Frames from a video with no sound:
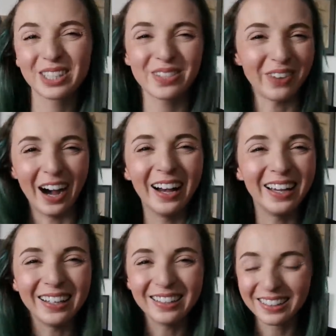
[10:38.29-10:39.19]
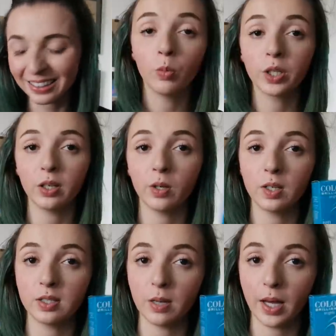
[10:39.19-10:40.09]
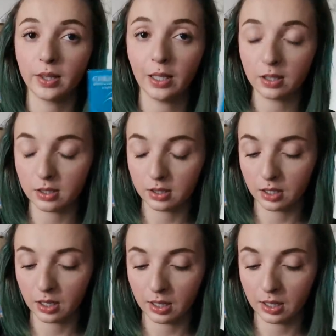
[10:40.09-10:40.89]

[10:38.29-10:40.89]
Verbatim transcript: it's fine. One more thing I want to say about this